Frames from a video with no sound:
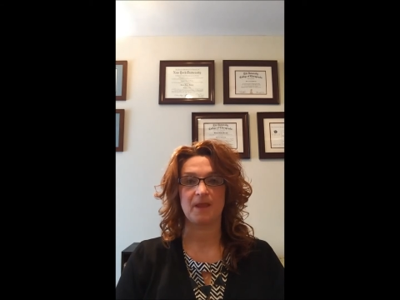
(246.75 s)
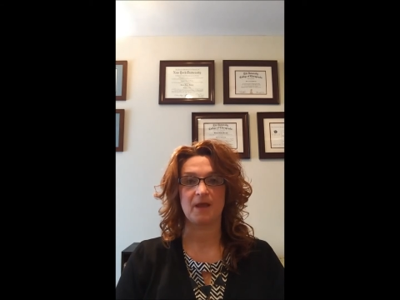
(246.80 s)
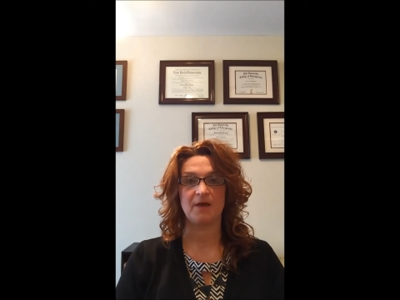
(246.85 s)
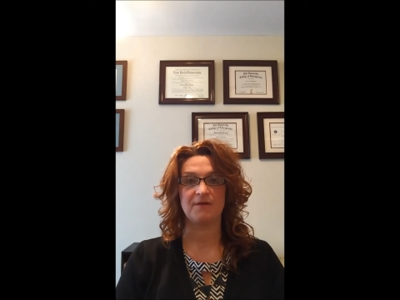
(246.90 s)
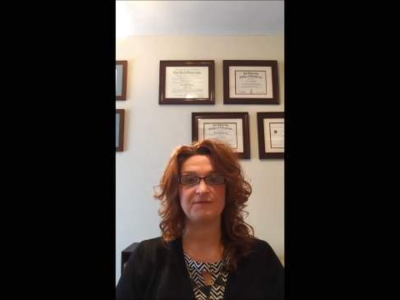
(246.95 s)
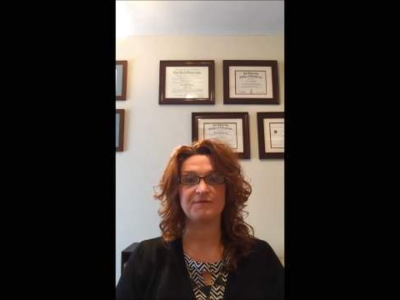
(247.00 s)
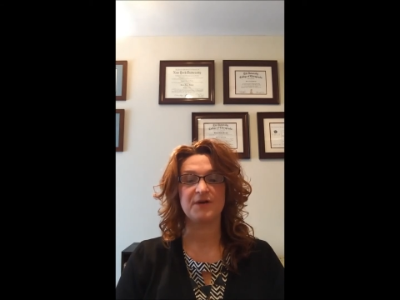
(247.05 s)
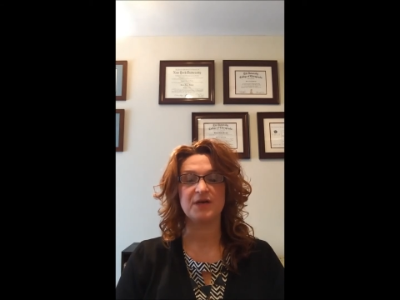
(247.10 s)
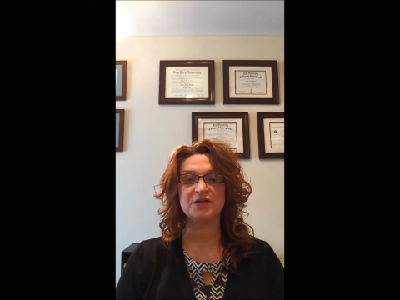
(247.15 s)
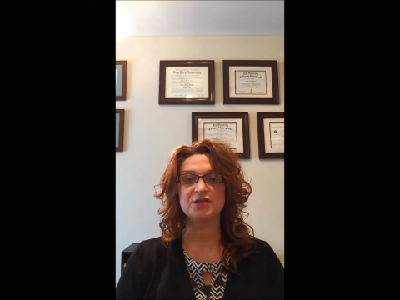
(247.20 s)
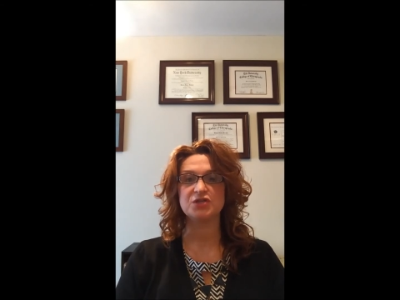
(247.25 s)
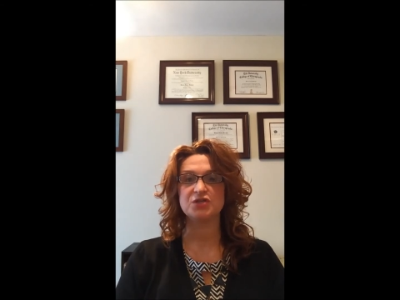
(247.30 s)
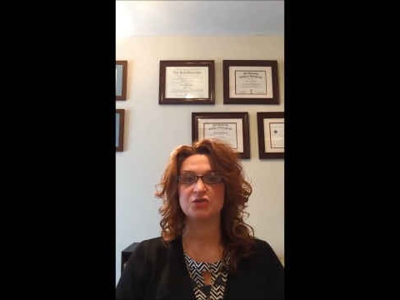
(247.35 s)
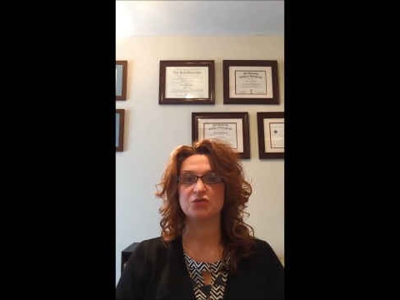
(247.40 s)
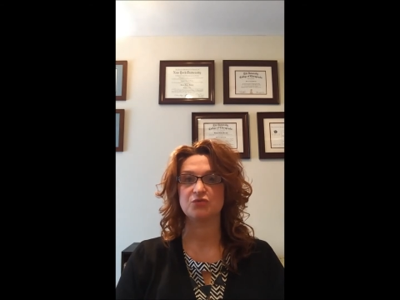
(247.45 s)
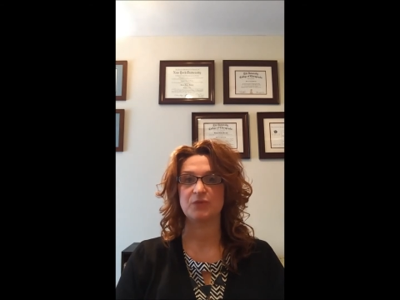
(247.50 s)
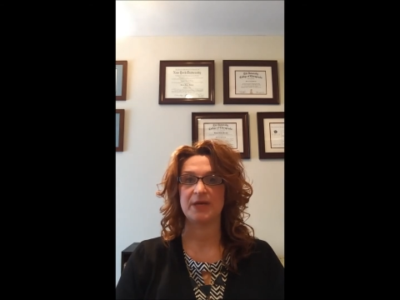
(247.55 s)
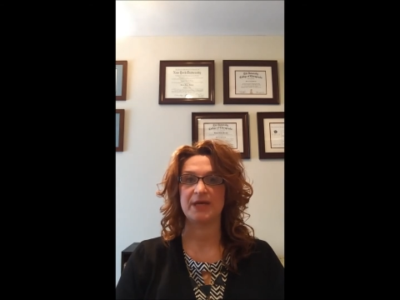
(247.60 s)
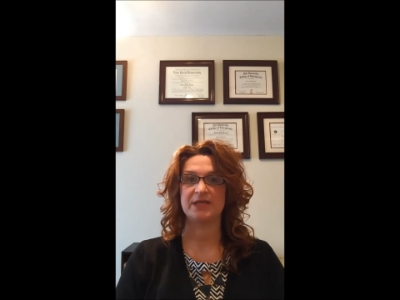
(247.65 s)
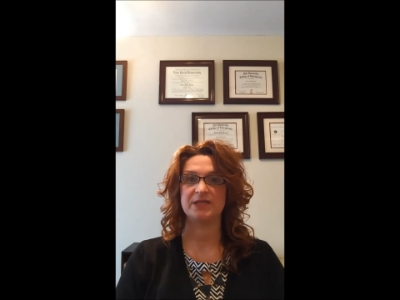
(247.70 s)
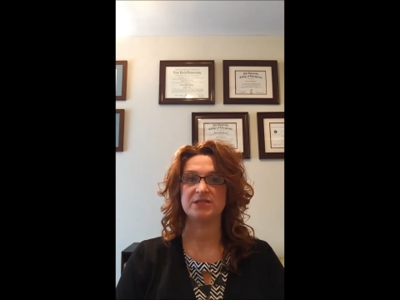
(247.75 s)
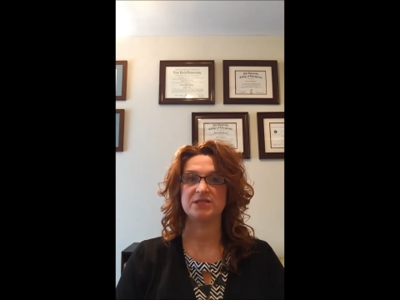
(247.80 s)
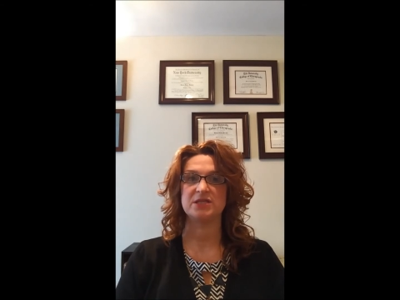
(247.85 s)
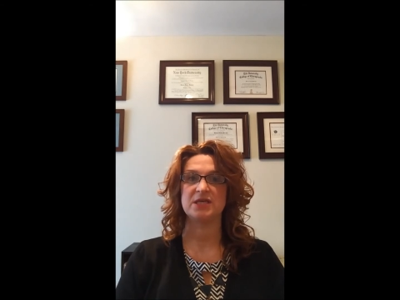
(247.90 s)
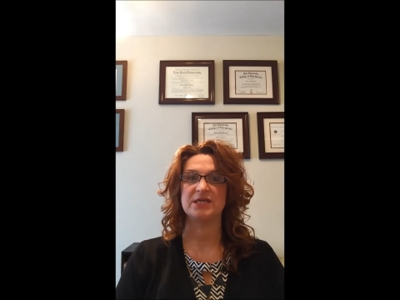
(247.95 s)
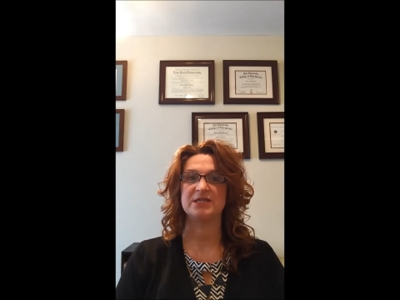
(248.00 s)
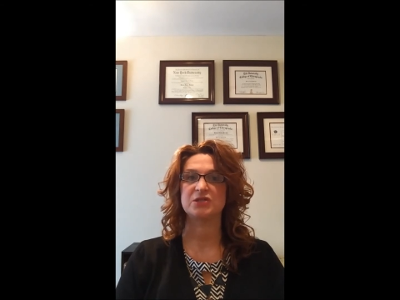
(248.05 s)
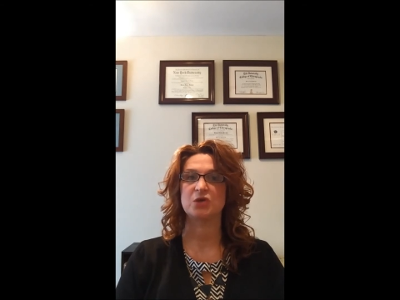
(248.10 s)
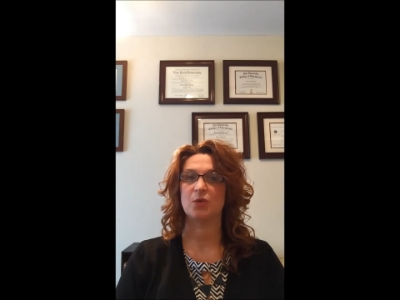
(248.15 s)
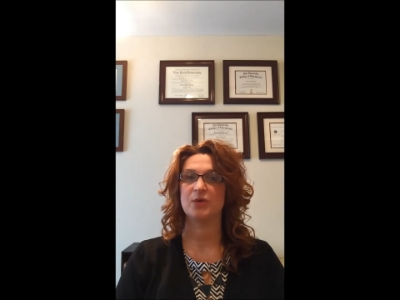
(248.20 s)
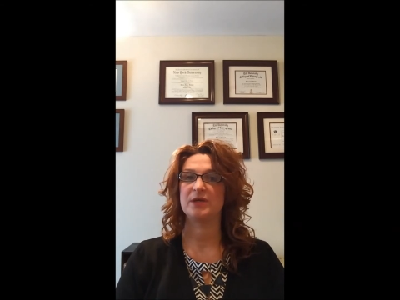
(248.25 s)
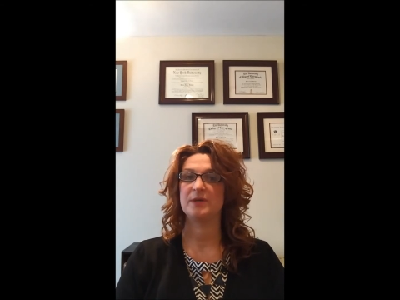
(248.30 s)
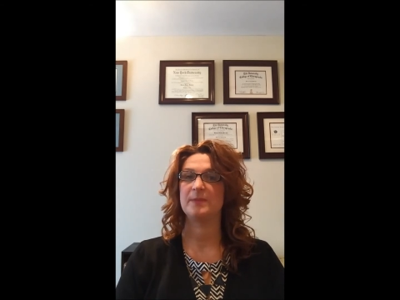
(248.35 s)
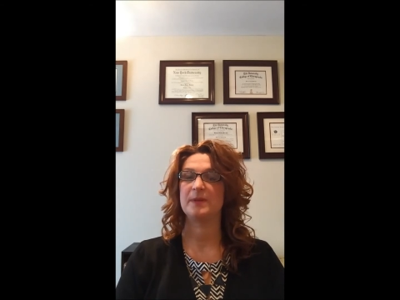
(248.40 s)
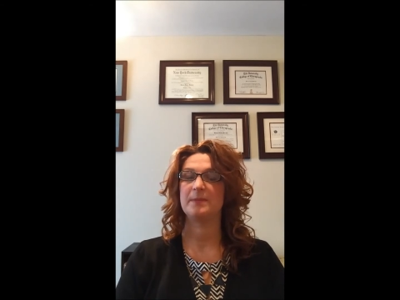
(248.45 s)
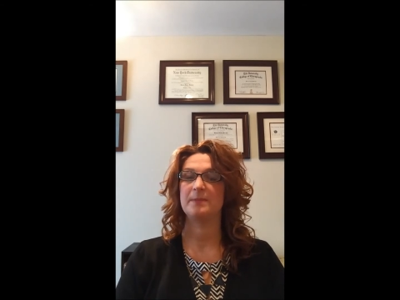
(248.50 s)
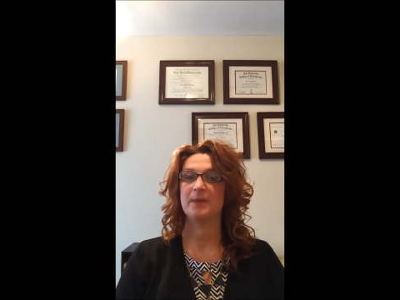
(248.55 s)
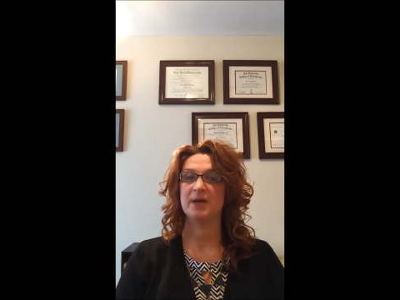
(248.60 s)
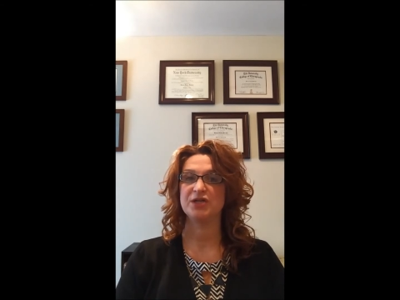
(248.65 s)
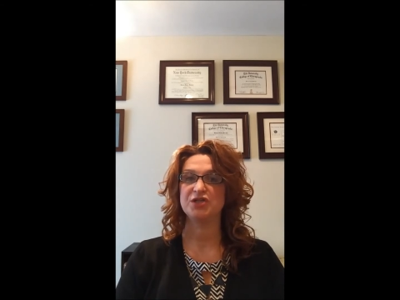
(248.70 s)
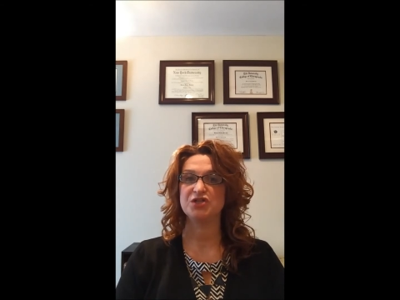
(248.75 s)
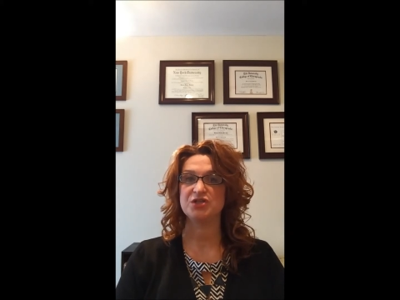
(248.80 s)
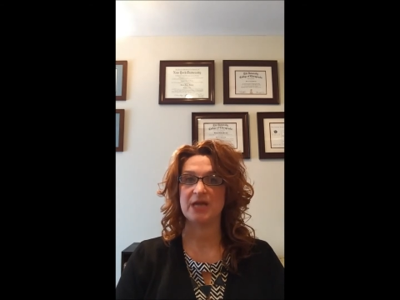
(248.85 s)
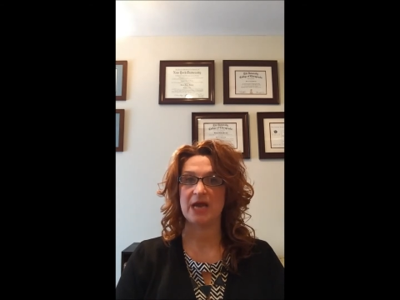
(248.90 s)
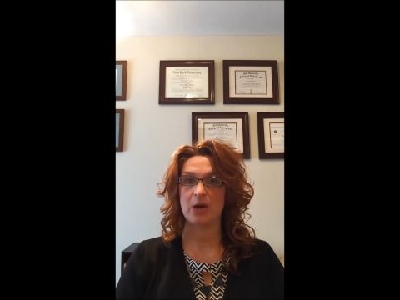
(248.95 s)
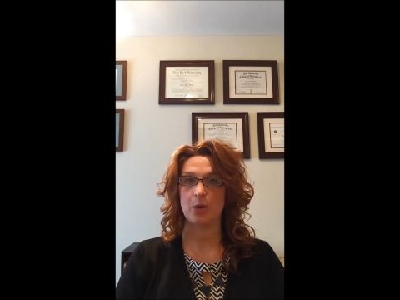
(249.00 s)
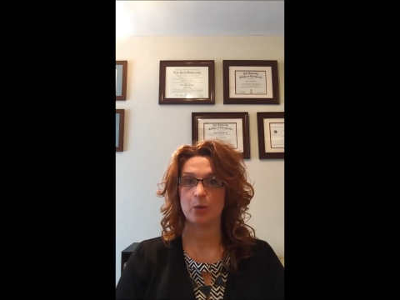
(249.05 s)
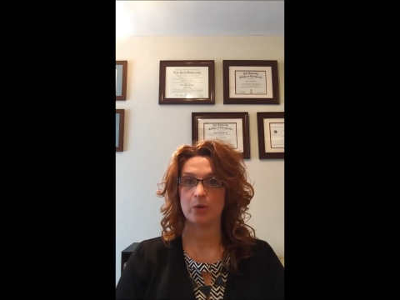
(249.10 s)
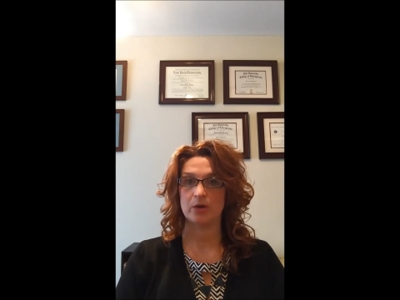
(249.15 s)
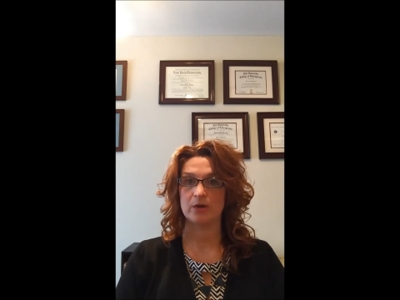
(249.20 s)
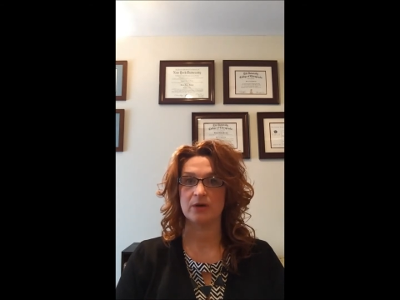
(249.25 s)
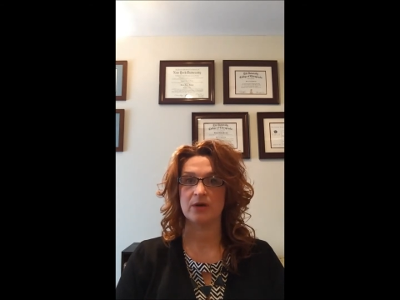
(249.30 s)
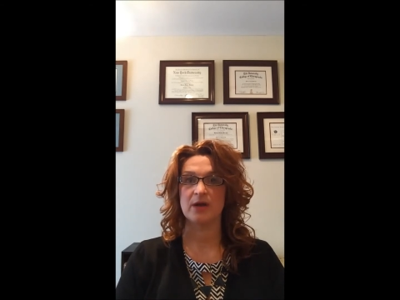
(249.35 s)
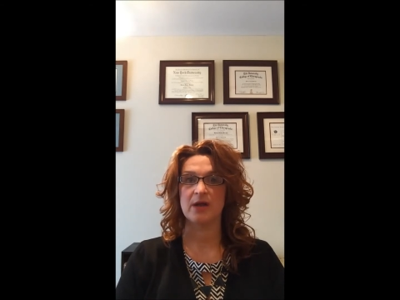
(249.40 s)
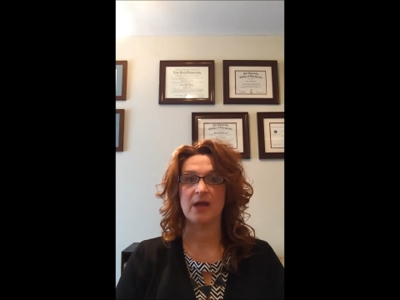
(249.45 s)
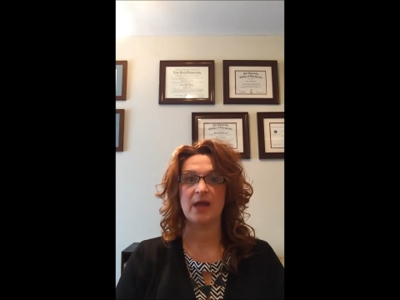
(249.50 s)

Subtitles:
A functional range is going to be much narrower,